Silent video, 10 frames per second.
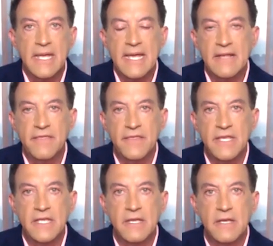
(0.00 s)
And
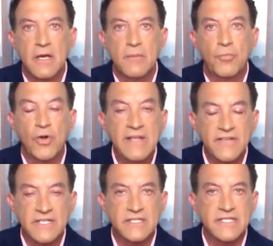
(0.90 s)
the
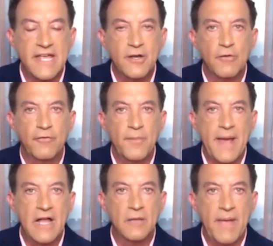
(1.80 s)
previous senator from
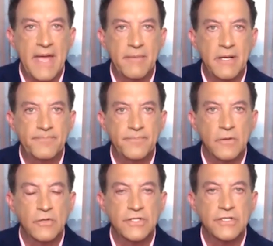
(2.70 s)
Alabama,
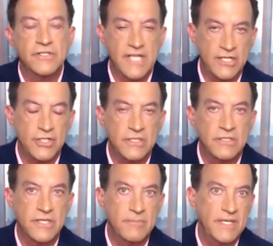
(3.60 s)
which is
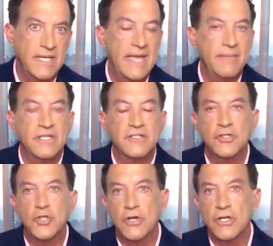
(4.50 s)
Sessions, that became his
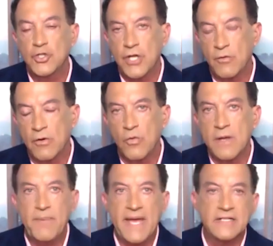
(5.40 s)
attorney general,
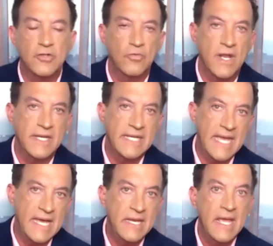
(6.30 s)
went back to run
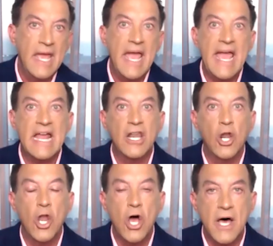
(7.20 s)
again and
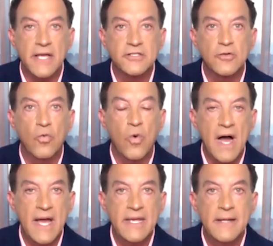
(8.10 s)
lost.
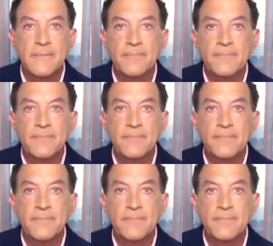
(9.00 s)
Why?